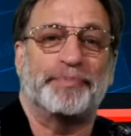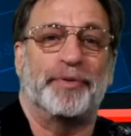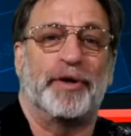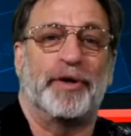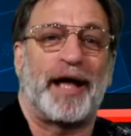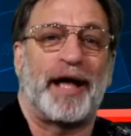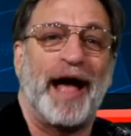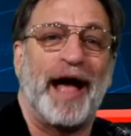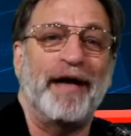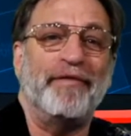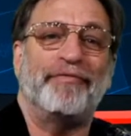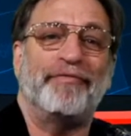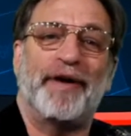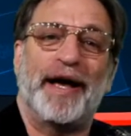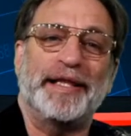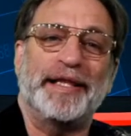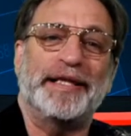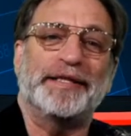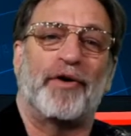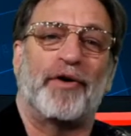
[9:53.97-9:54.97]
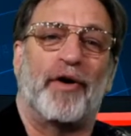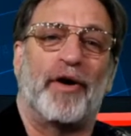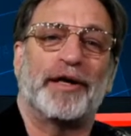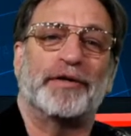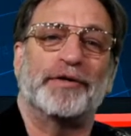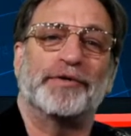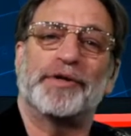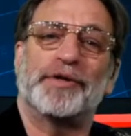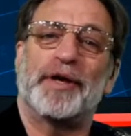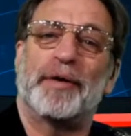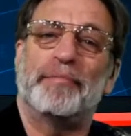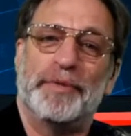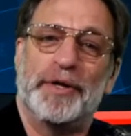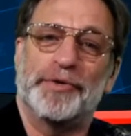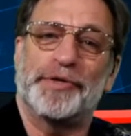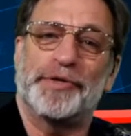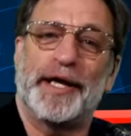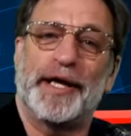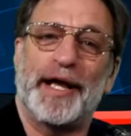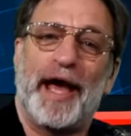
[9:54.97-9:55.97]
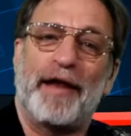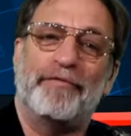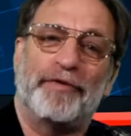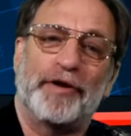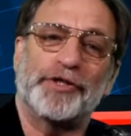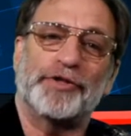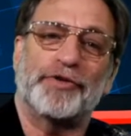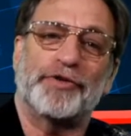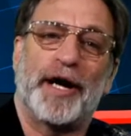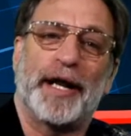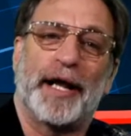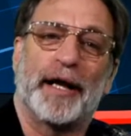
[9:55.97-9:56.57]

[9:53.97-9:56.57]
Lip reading: I find these articles amusing and frustrating.